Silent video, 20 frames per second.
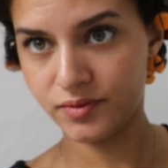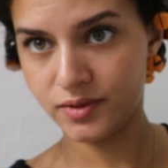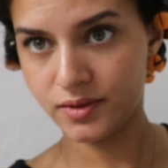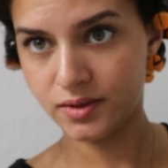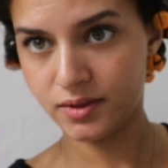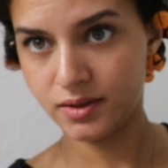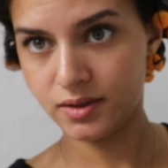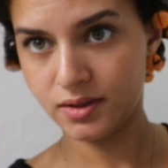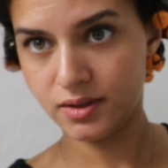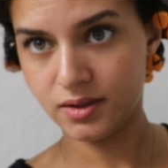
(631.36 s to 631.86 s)

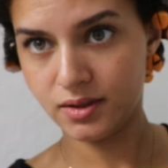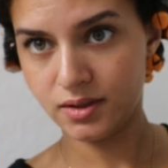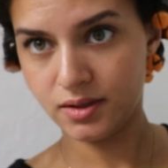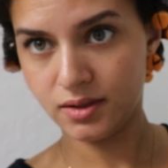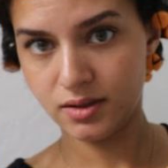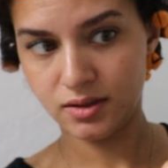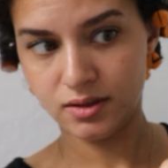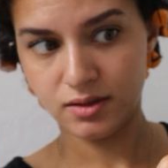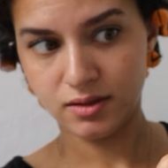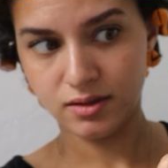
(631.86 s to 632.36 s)

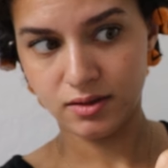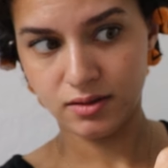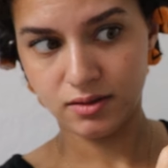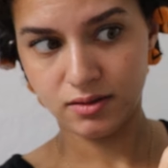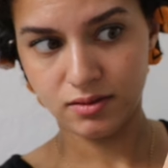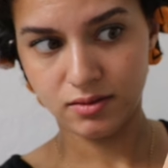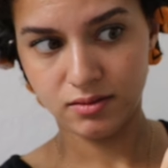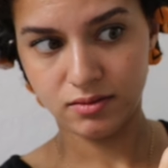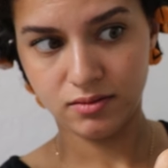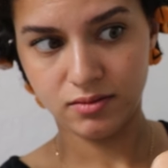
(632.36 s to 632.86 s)

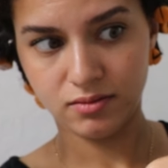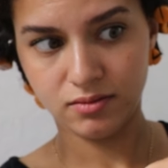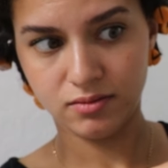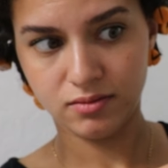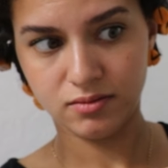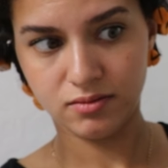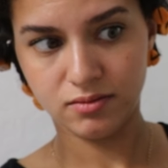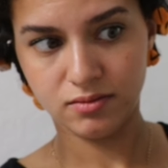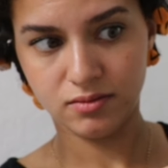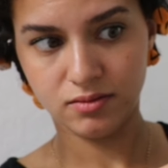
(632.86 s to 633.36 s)
And
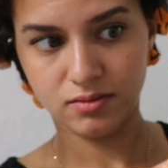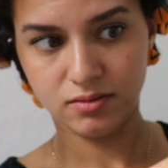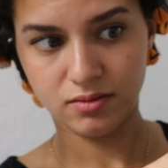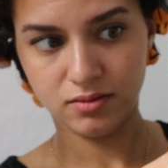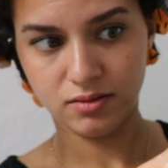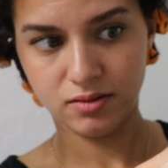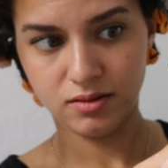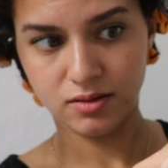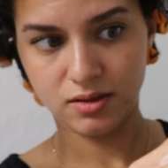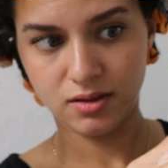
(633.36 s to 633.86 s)

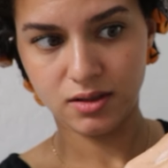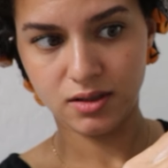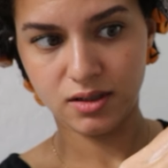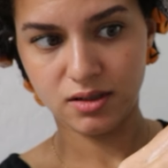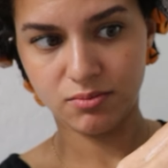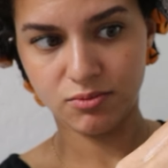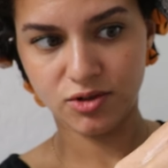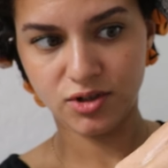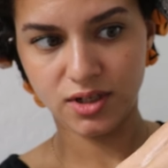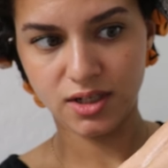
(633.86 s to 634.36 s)

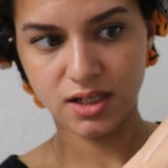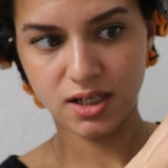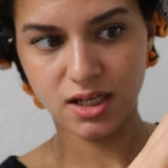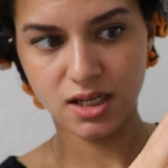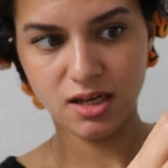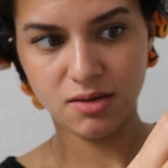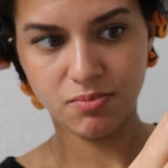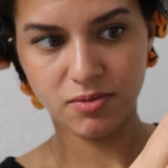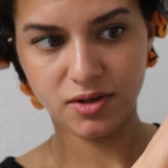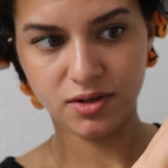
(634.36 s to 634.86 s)
I'm trying to
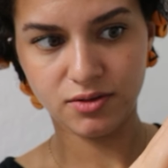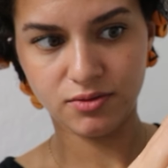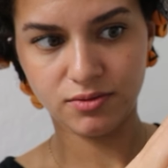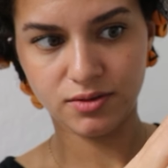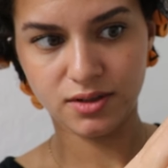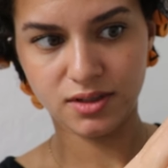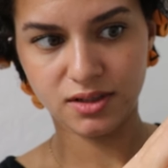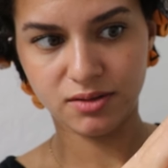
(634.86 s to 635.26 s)
keep it towards